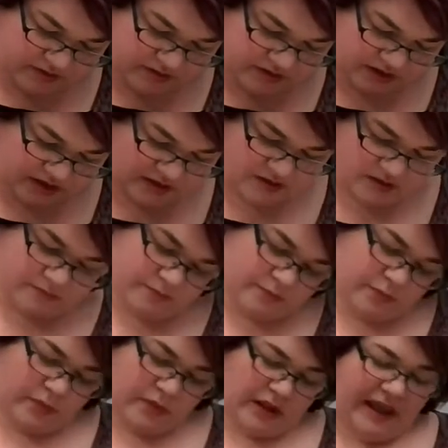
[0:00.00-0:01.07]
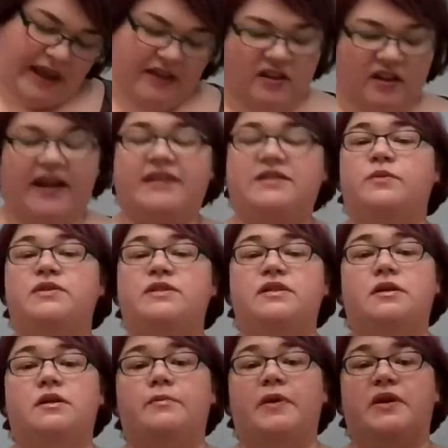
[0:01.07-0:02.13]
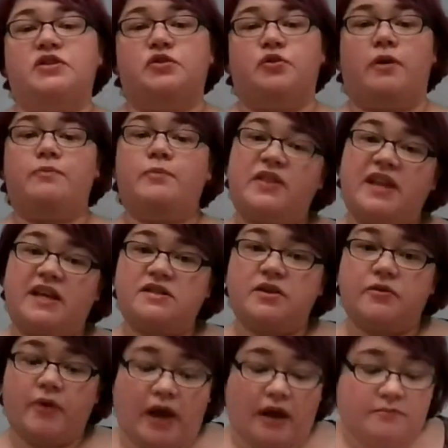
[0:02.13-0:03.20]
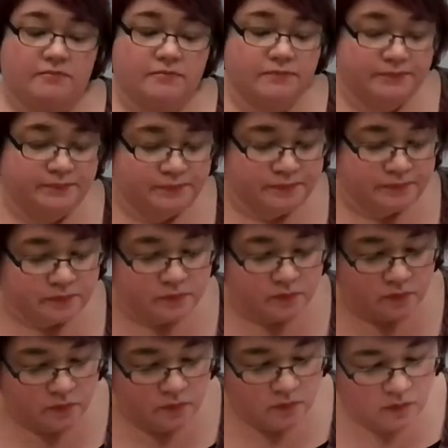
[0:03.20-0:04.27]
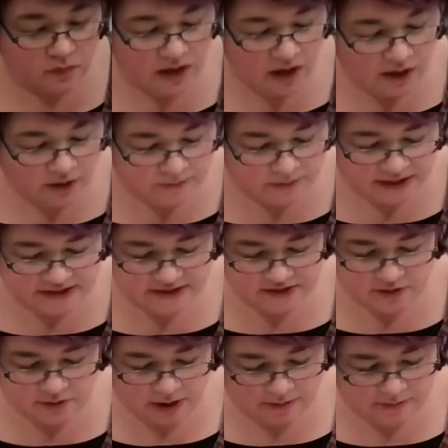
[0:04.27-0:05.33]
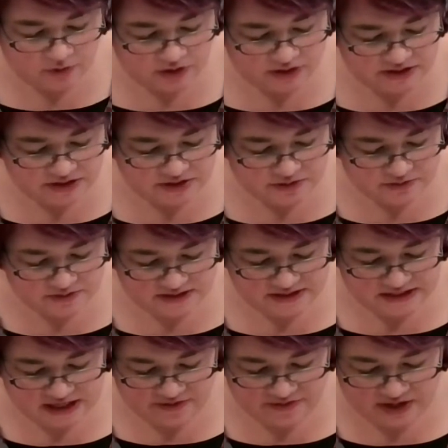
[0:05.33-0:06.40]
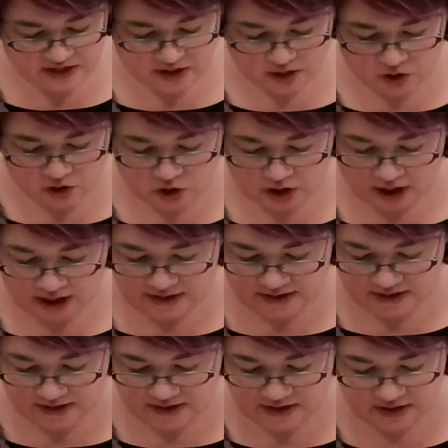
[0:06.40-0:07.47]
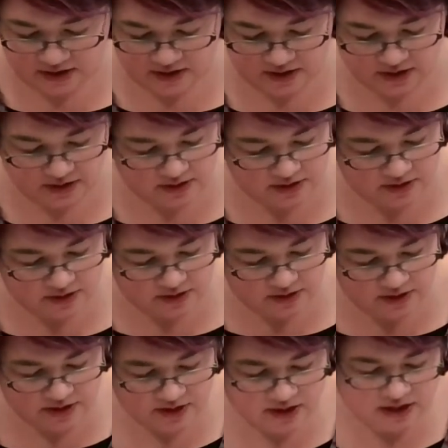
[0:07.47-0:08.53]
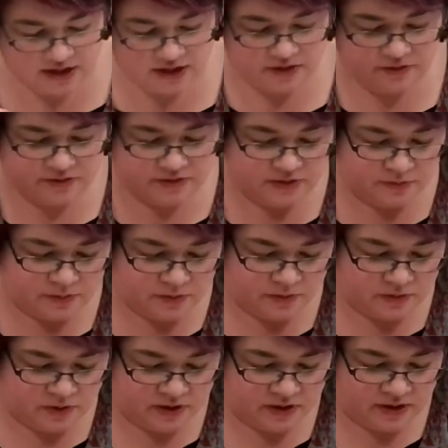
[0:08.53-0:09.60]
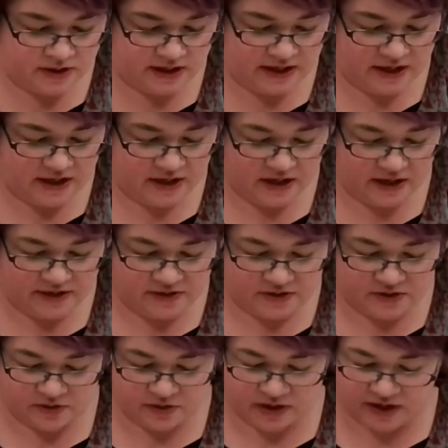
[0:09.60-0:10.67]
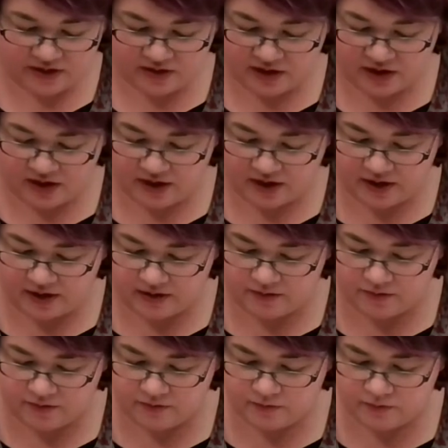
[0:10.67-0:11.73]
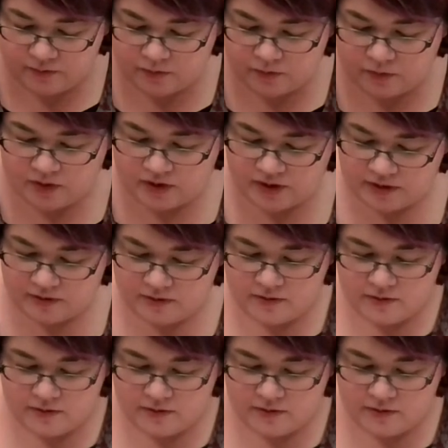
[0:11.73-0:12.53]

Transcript: 6. The last one's a little bit short, but that's okay. All right, so I'm going to do 7 across and use the ruler to get a nice straight line. 1.